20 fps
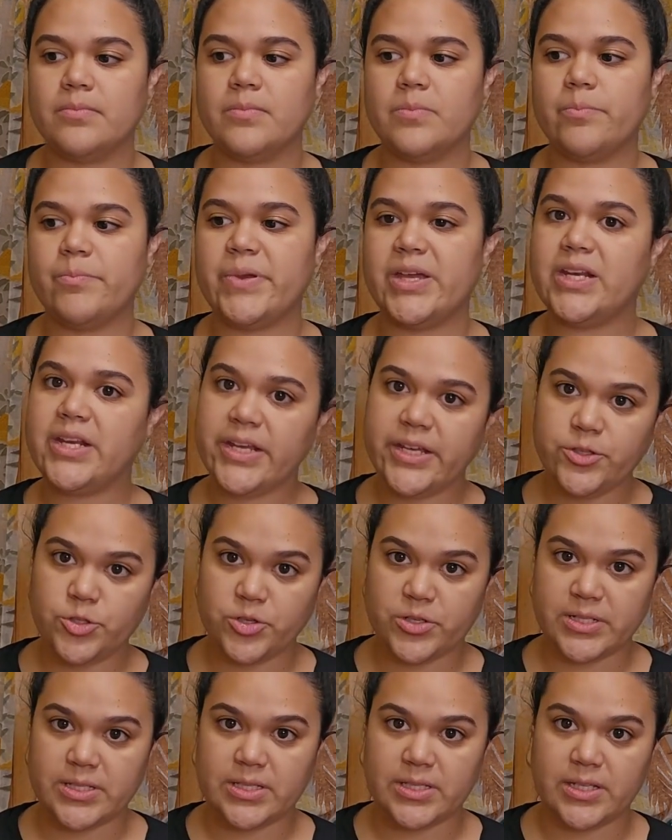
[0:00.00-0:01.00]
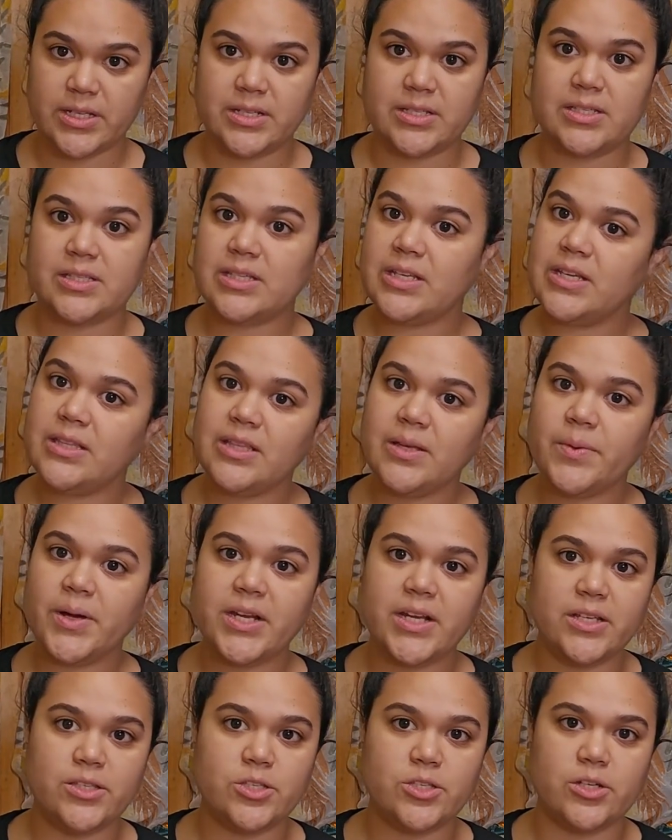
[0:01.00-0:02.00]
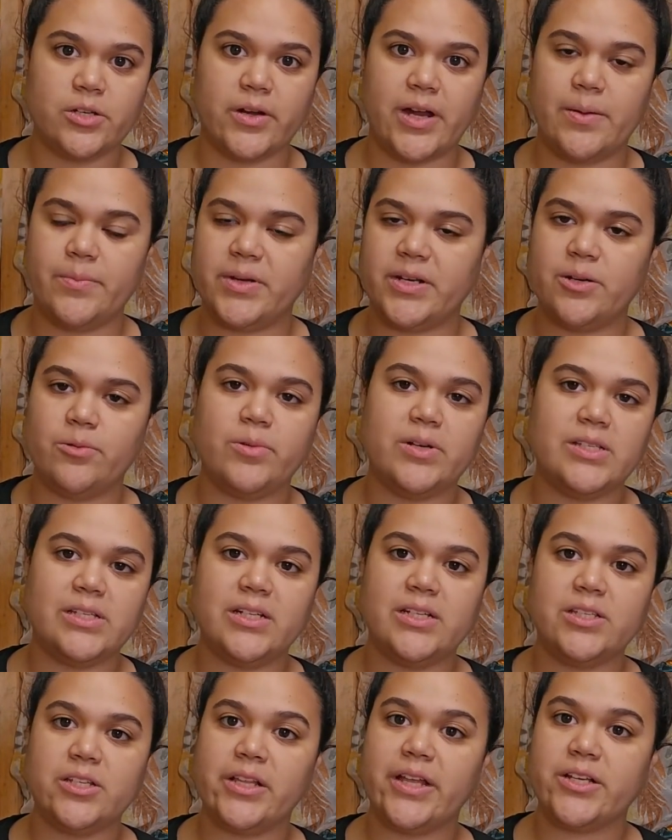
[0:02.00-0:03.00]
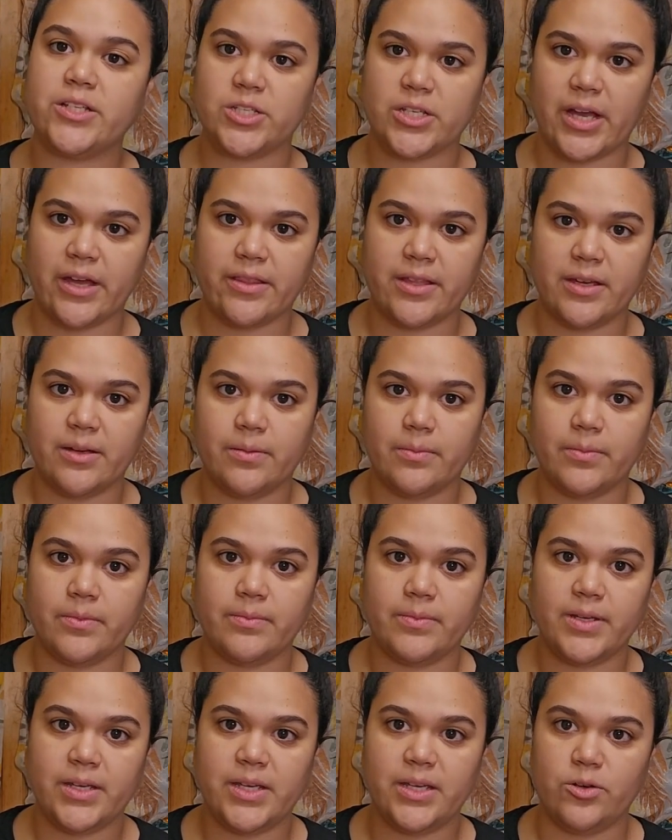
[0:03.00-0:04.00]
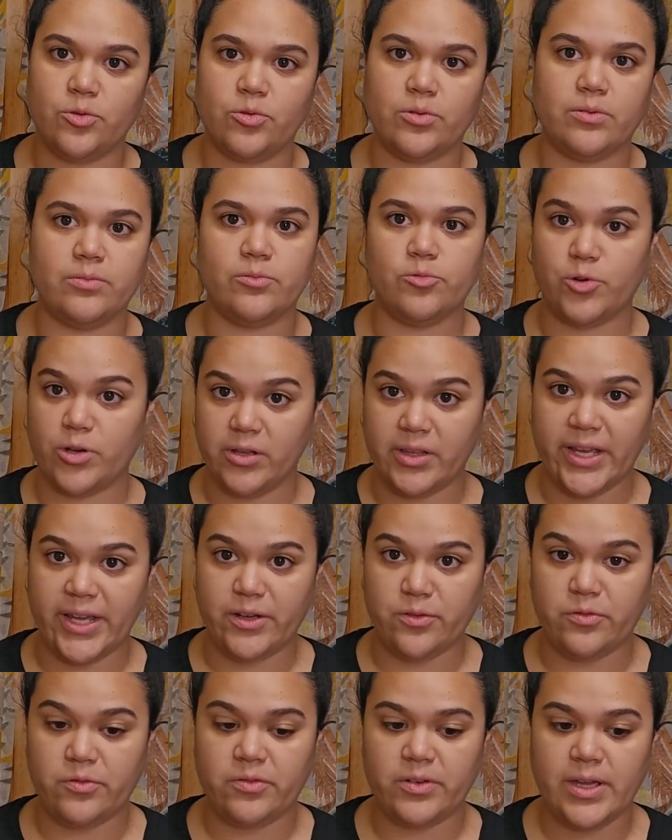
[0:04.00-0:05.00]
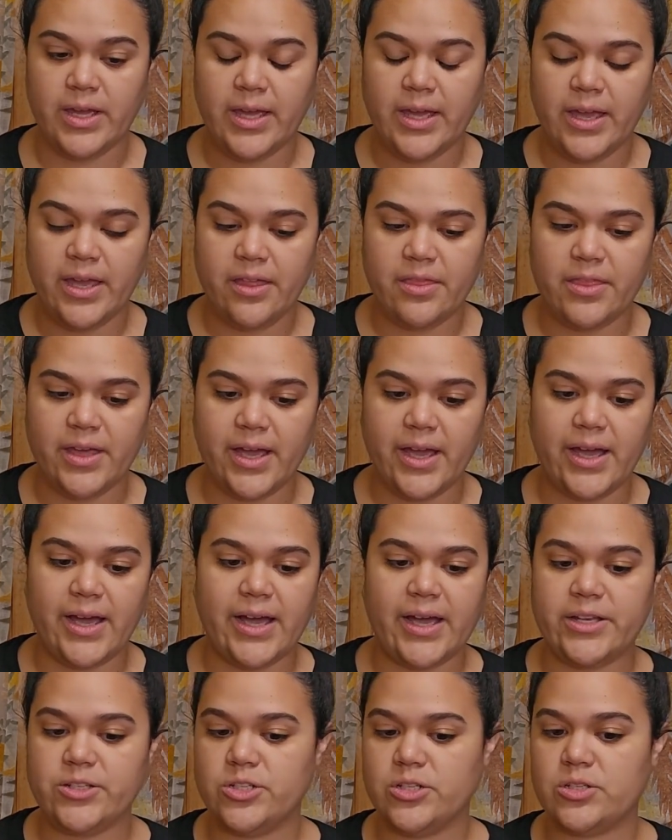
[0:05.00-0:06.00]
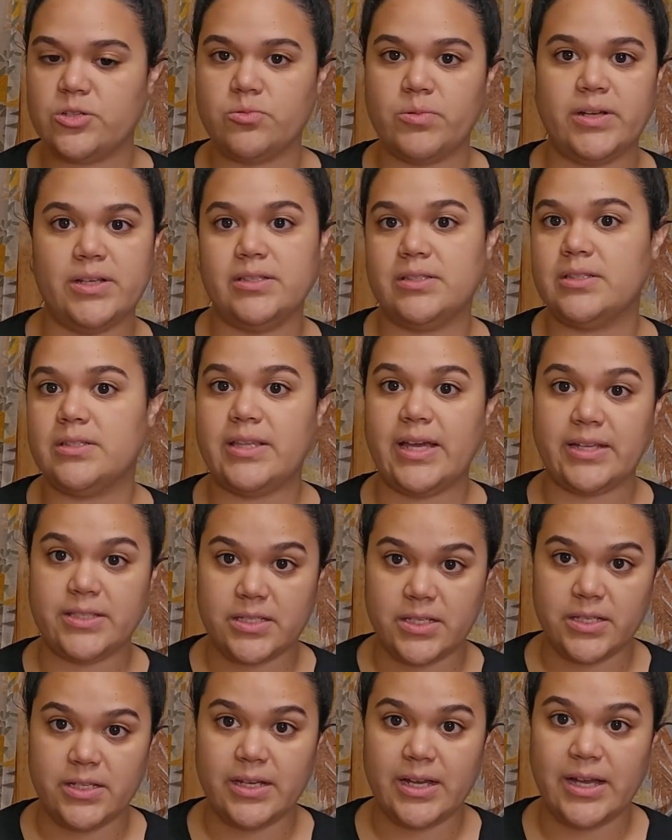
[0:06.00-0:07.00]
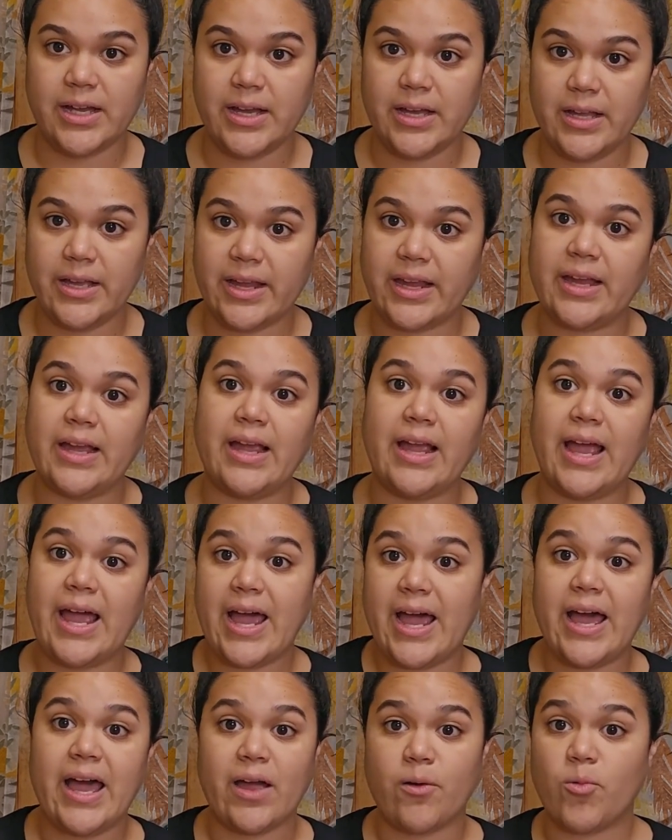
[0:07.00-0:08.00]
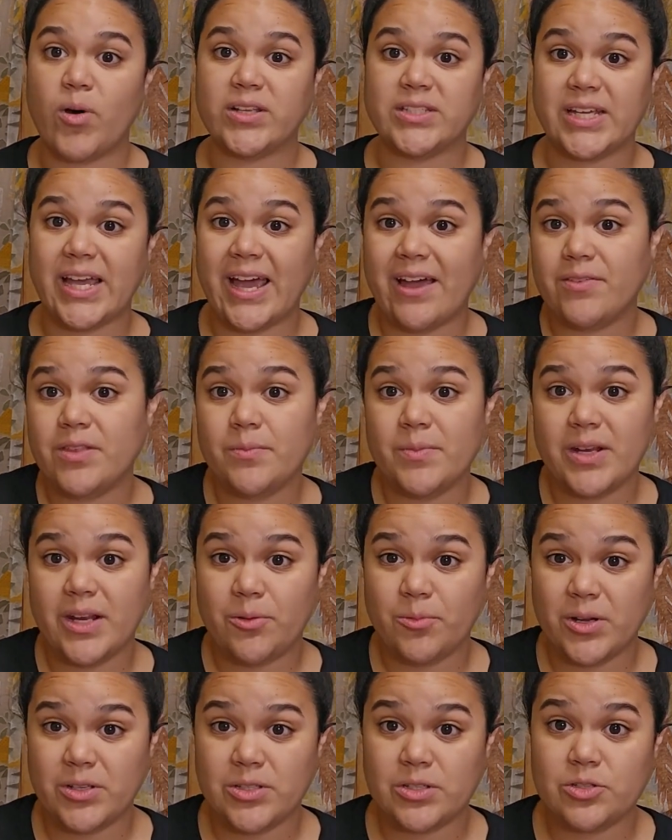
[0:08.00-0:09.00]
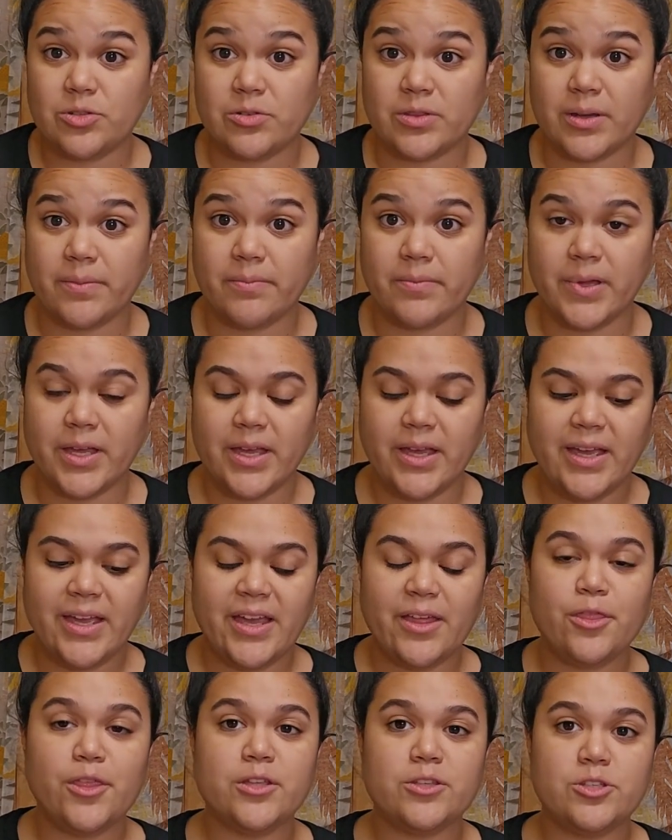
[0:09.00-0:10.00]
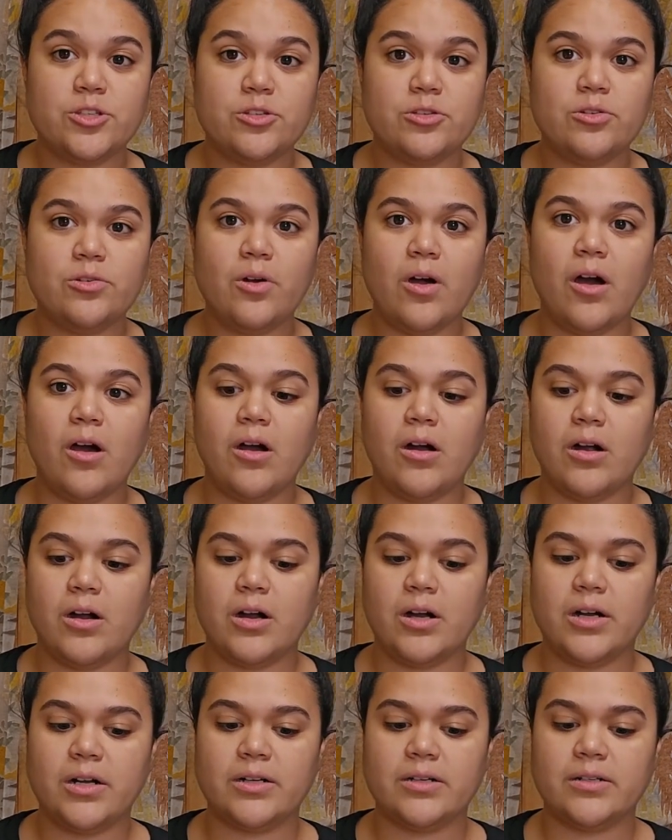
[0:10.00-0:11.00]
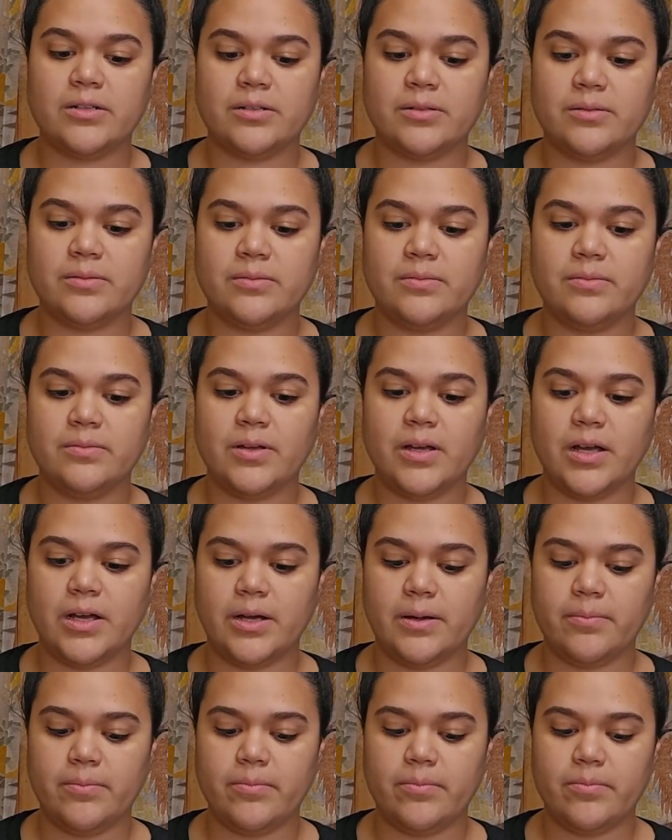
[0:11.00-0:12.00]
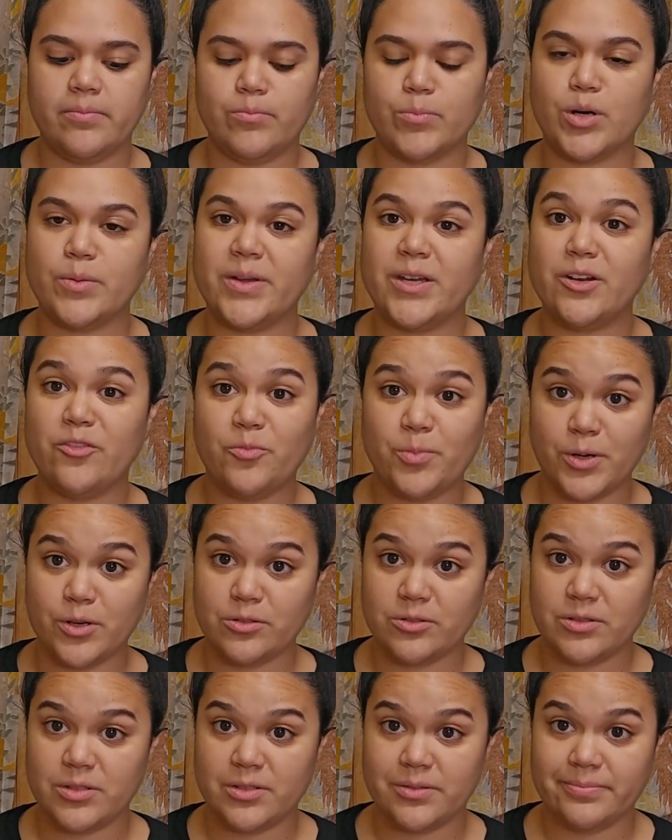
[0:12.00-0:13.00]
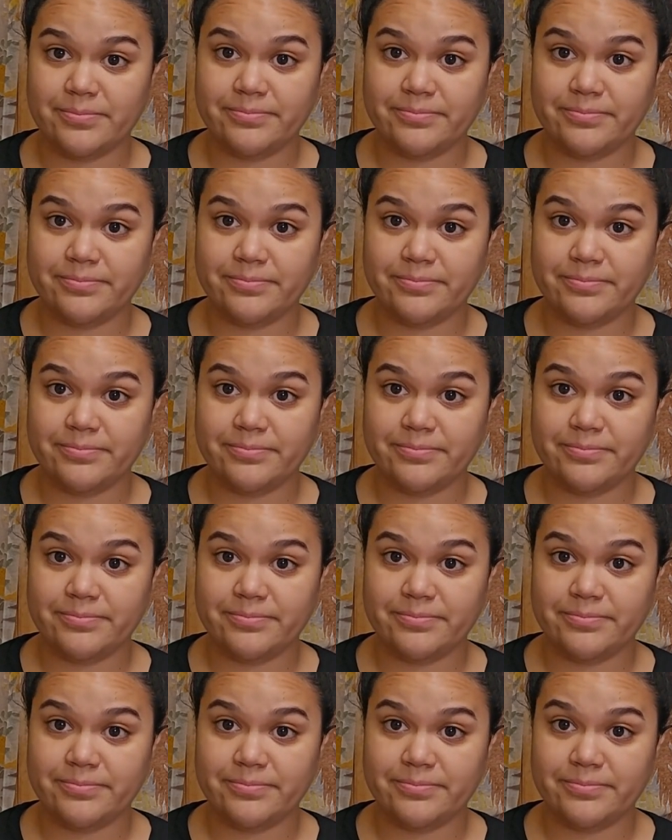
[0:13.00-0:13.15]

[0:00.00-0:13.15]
been interested, seen them on Instagram, but it wasn't until I saw them in real life that I just went, that's it. Like, I want to have them and I want to do them. The two are Mermaid of Pearls